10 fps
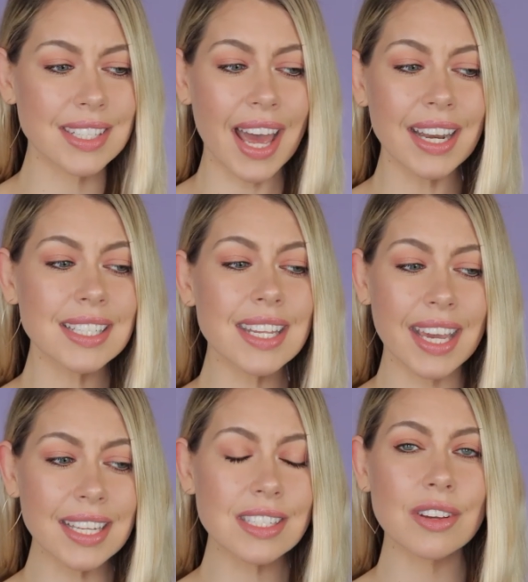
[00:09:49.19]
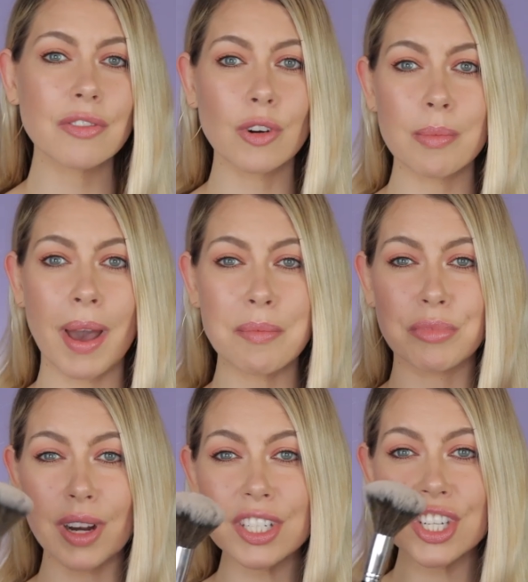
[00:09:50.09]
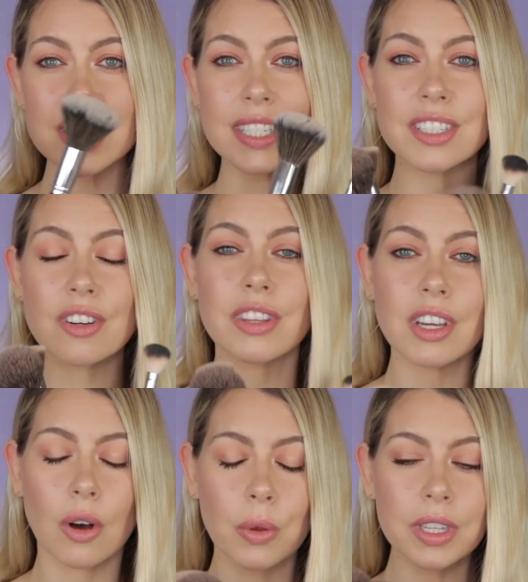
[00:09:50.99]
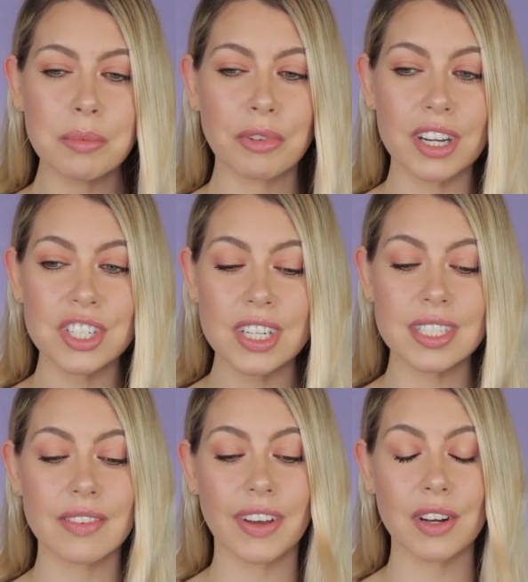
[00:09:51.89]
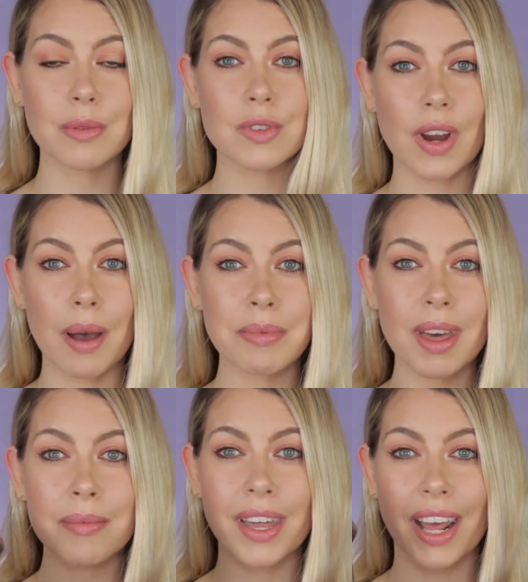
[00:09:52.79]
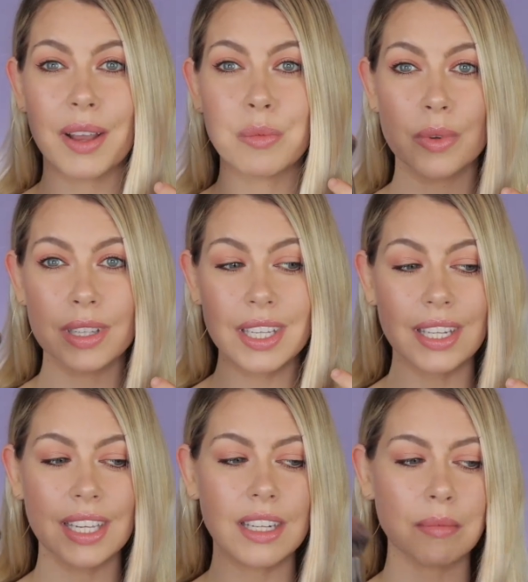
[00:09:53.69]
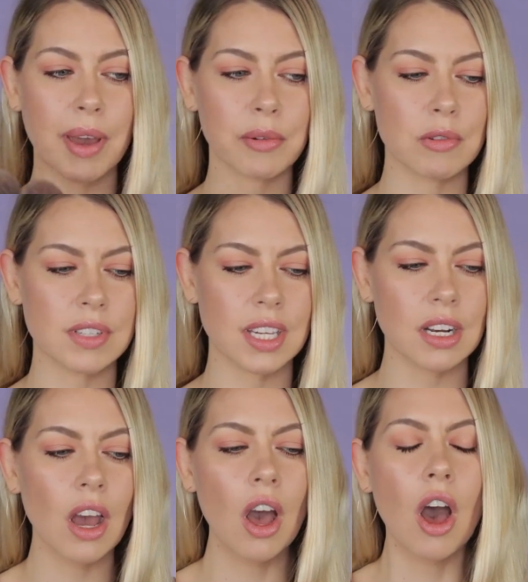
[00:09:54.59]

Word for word: That is it for my brushes. These are the only brushes, if I don't drop them, that I really need in my routine.